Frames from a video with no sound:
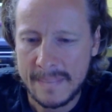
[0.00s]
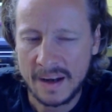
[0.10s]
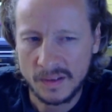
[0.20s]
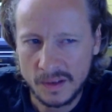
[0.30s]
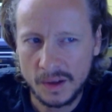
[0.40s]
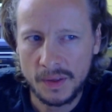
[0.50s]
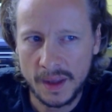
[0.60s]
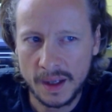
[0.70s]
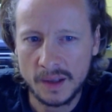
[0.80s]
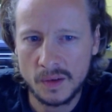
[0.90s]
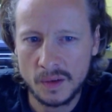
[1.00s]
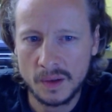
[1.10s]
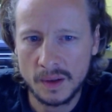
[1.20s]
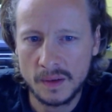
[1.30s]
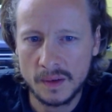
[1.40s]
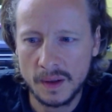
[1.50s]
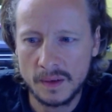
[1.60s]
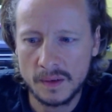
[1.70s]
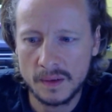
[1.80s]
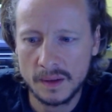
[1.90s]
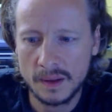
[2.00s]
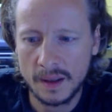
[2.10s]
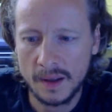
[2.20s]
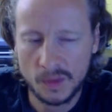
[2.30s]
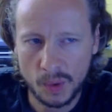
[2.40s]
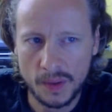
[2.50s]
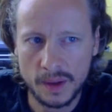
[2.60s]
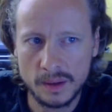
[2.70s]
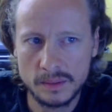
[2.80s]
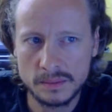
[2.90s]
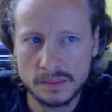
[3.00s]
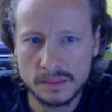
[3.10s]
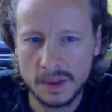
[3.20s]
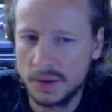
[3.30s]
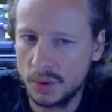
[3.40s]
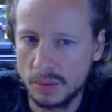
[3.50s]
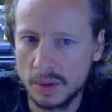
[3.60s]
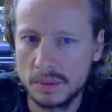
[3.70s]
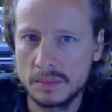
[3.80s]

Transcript: I still think it's worth it and doable.